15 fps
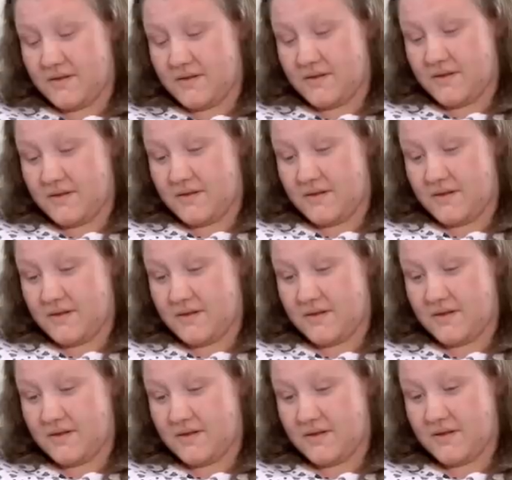
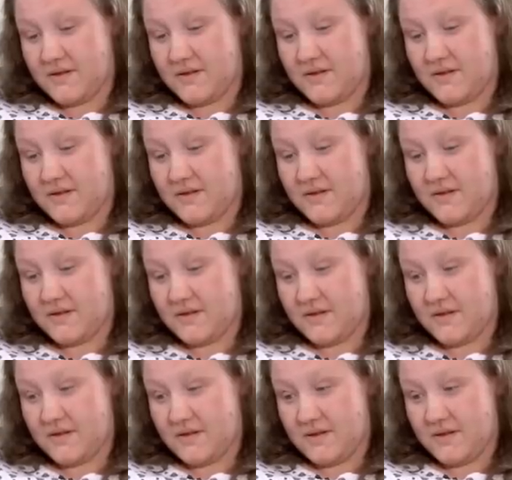
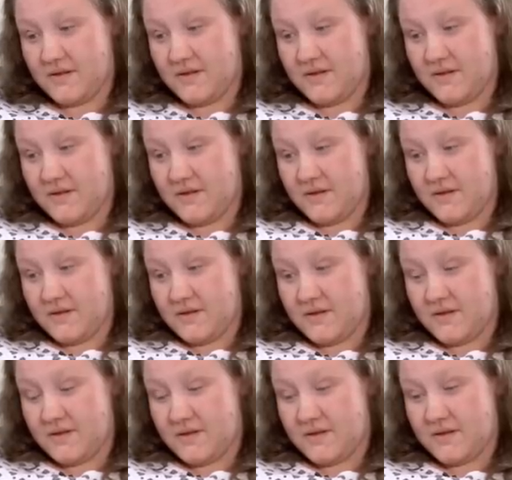
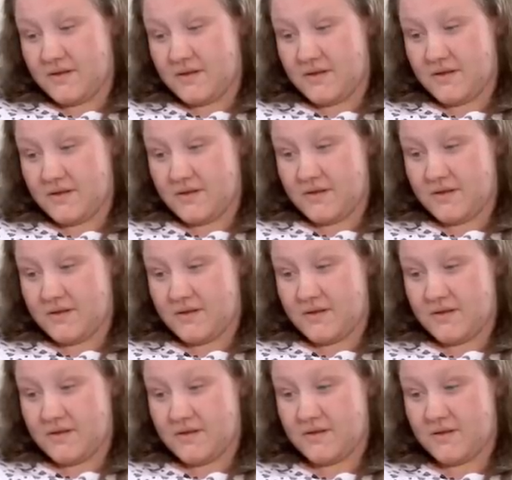
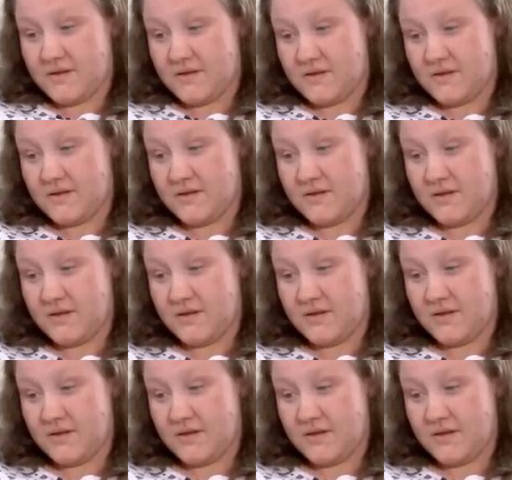The person shown says nothing.